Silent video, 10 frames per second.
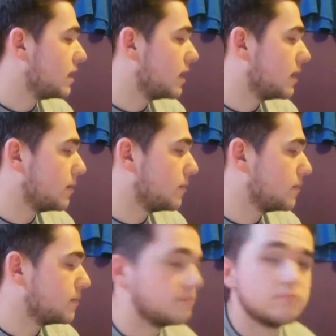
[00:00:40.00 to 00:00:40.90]

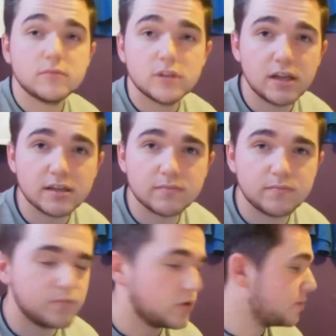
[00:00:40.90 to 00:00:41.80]
um, let's
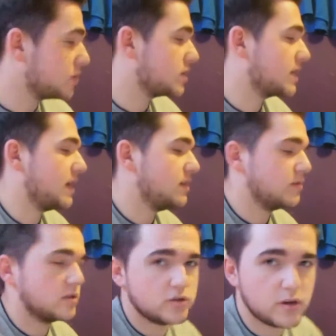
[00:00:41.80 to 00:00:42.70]
pretty much just get into
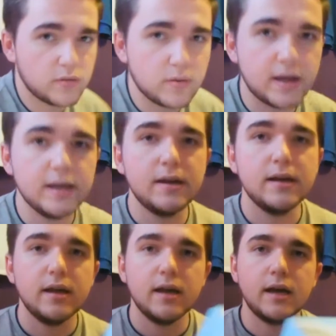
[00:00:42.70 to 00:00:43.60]
it straight away
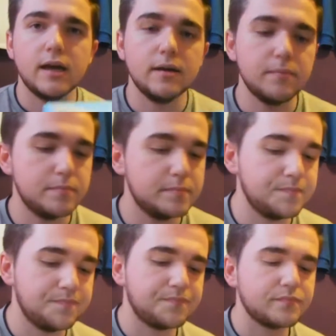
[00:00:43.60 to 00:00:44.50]
um,
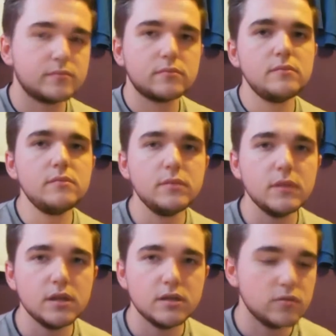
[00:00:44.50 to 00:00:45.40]

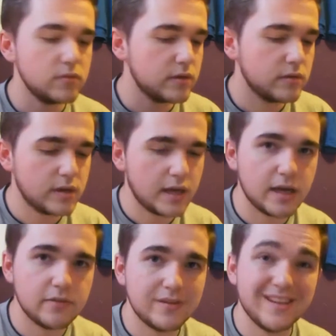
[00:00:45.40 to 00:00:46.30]
so what we
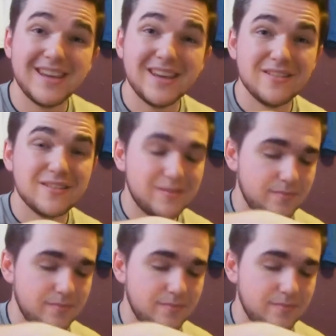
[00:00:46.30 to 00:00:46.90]
have here